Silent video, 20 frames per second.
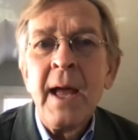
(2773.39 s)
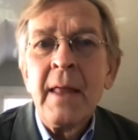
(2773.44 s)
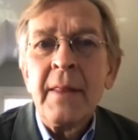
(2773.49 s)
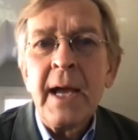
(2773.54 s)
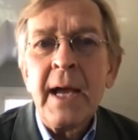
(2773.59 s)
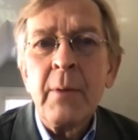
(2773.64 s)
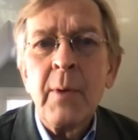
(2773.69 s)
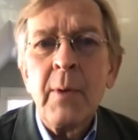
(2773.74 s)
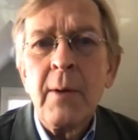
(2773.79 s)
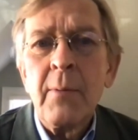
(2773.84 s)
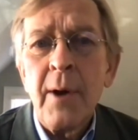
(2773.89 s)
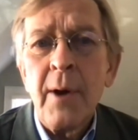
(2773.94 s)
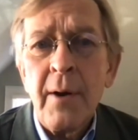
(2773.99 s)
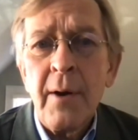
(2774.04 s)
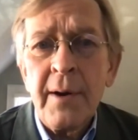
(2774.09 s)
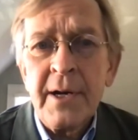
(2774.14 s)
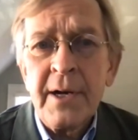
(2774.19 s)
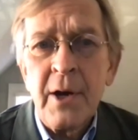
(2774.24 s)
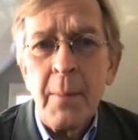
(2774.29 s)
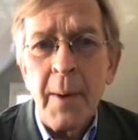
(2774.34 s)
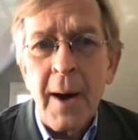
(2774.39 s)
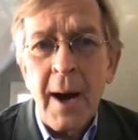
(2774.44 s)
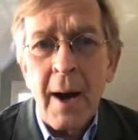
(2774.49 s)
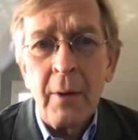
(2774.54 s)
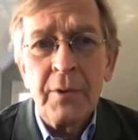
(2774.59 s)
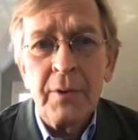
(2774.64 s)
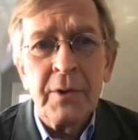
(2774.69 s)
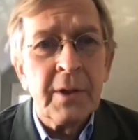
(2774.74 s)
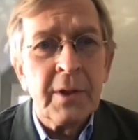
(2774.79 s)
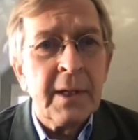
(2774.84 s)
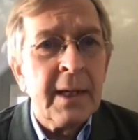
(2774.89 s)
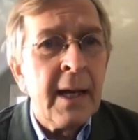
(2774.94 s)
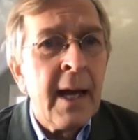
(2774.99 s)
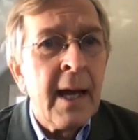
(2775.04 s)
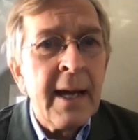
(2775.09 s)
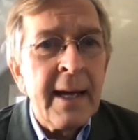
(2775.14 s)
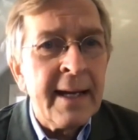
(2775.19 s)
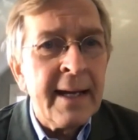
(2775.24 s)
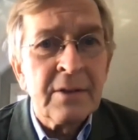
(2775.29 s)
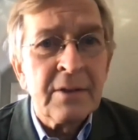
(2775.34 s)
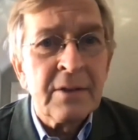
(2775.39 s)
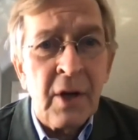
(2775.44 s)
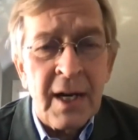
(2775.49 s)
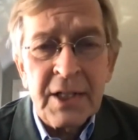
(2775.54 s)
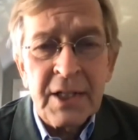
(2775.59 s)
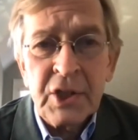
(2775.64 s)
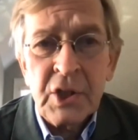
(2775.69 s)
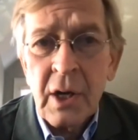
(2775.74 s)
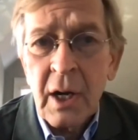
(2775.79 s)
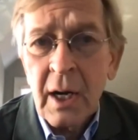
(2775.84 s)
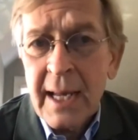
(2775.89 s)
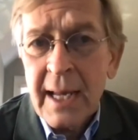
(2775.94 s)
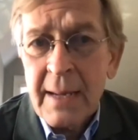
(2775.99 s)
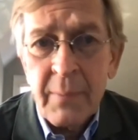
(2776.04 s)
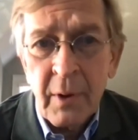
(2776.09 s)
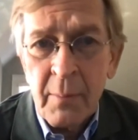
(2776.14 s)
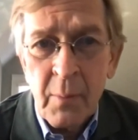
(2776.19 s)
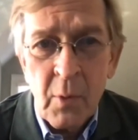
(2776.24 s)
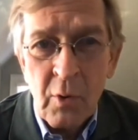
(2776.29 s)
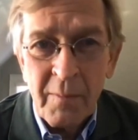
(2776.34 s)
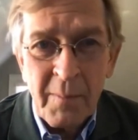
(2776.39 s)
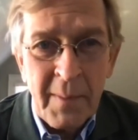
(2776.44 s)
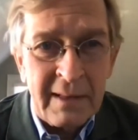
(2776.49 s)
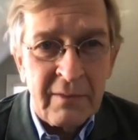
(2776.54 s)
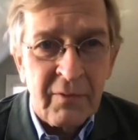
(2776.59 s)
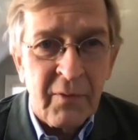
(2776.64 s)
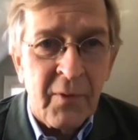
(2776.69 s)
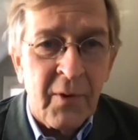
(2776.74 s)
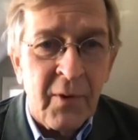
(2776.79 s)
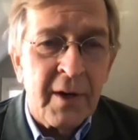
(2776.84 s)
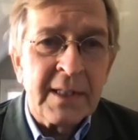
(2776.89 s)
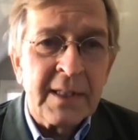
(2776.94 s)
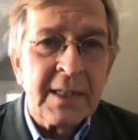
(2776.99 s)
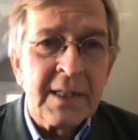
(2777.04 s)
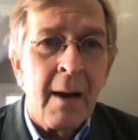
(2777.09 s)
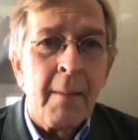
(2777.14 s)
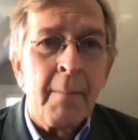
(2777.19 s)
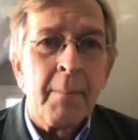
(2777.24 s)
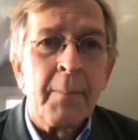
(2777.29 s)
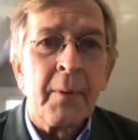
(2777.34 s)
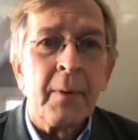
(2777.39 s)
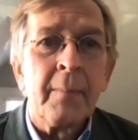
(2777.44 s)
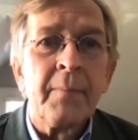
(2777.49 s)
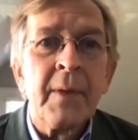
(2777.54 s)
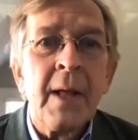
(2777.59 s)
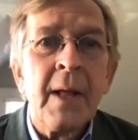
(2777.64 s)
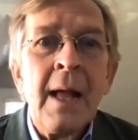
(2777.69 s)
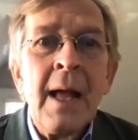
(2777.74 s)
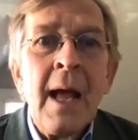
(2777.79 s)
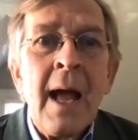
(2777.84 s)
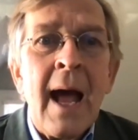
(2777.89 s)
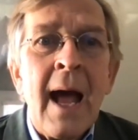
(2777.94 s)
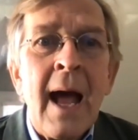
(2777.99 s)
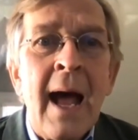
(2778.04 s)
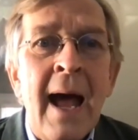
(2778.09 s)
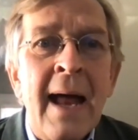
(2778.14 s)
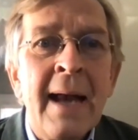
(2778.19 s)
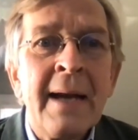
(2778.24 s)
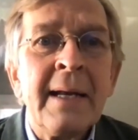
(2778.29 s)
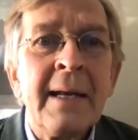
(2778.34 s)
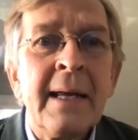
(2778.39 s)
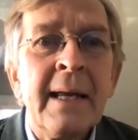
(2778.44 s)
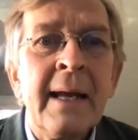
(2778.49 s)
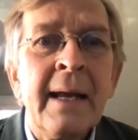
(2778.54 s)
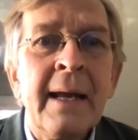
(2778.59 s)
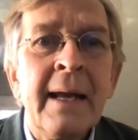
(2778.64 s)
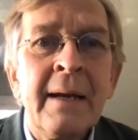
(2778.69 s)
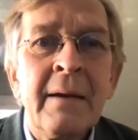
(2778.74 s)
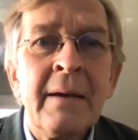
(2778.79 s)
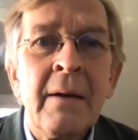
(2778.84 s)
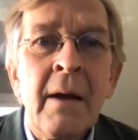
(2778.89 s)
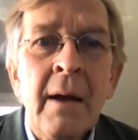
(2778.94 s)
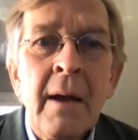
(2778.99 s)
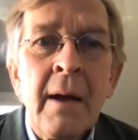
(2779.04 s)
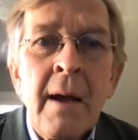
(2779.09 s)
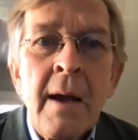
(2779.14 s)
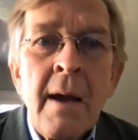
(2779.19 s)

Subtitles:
They were worried about the international labor movement, for example, and in